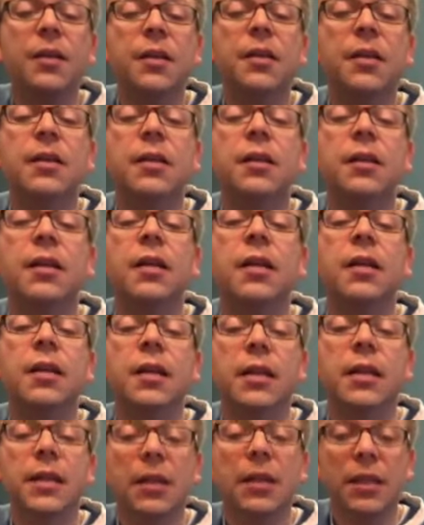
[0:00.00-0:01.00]
E,
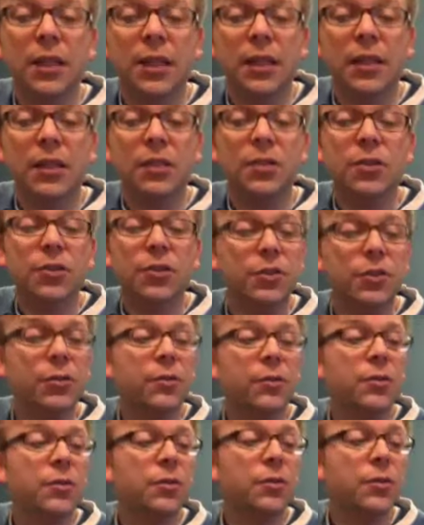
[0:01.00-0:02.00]

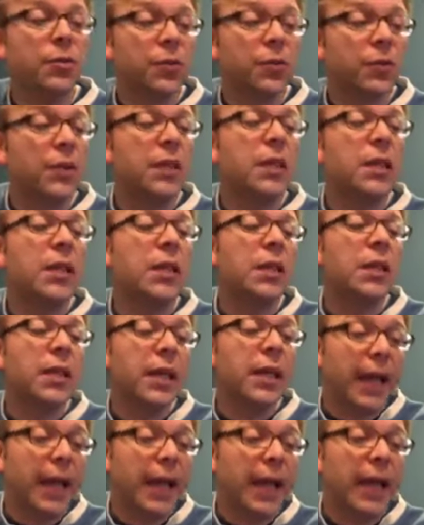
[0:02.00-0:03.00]
two, three,
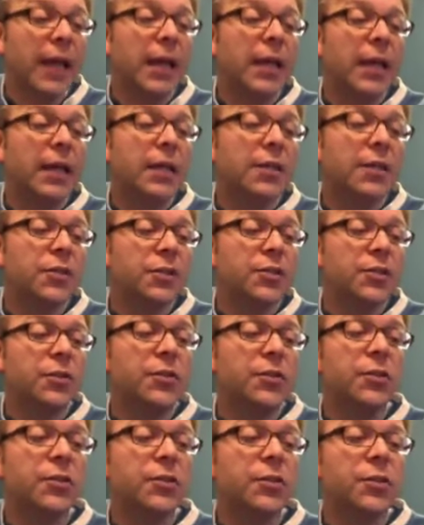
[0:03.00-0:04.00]
A,
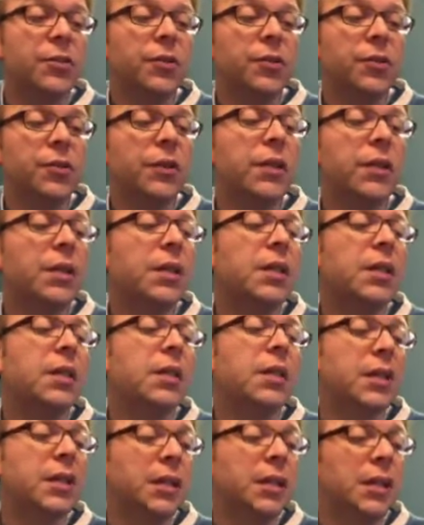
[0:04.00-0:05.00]
two, three,
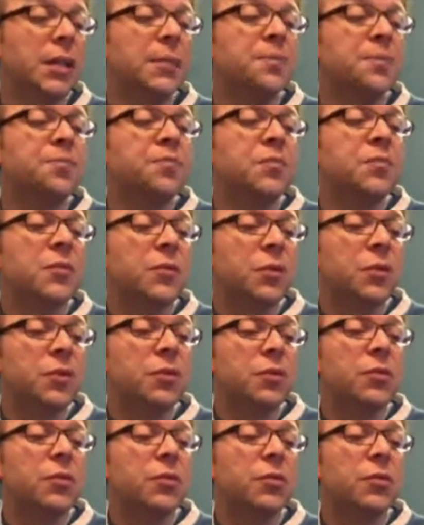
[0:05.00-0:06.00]
E,
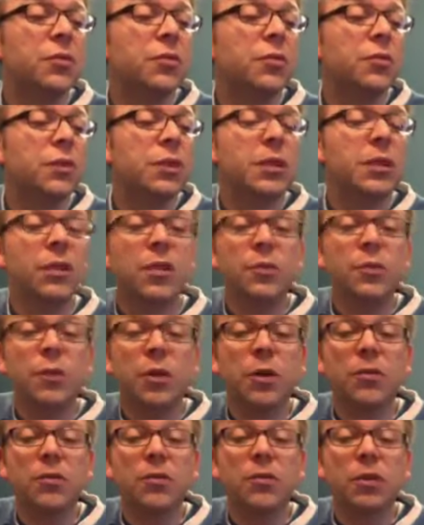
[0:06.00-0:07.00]
two, three. Now this
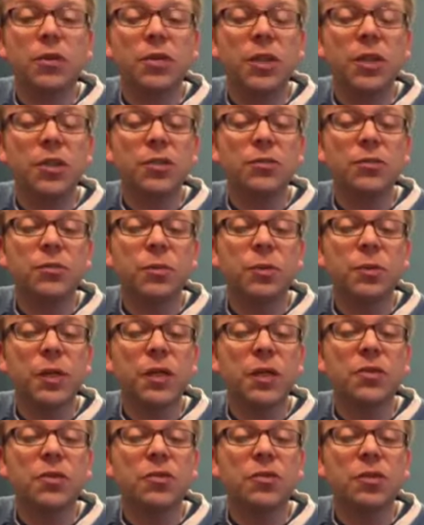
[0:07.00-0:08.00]
part, this section
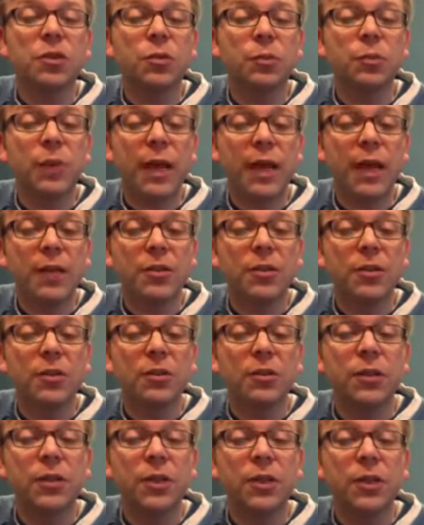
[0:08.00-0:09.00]
repeats, so you go back to
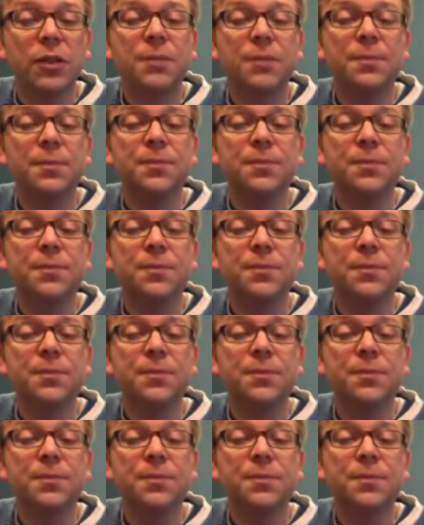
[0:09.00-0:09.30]
doing the